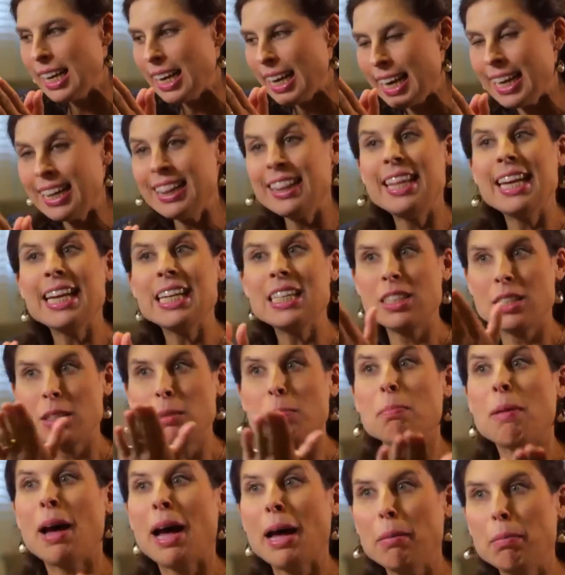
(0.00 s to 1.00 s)
In this
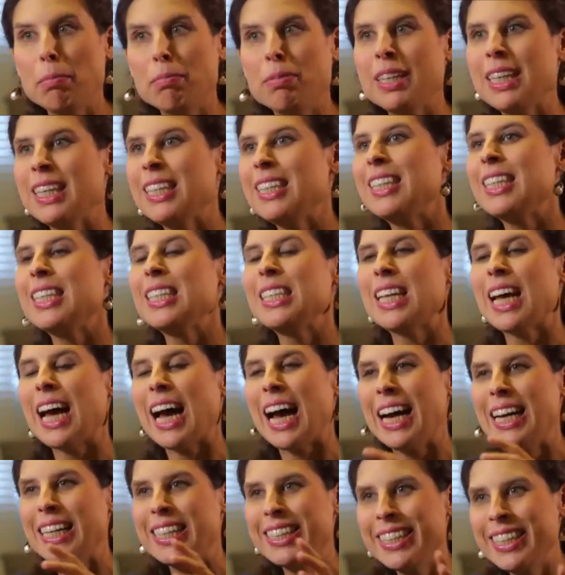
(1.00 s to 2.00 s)
map, in this
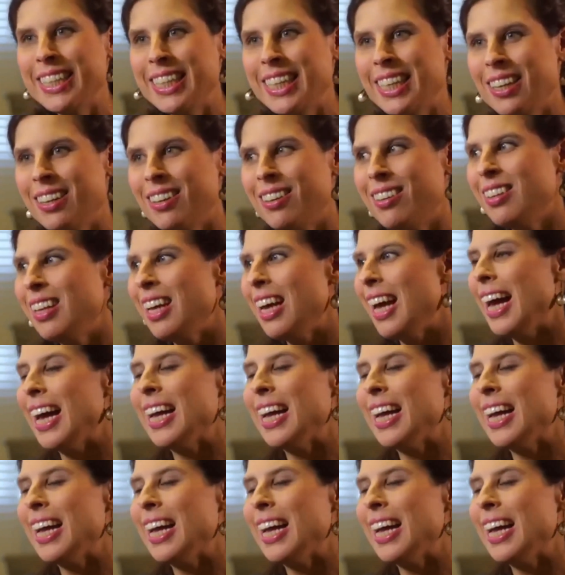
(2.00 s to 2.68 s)
ideal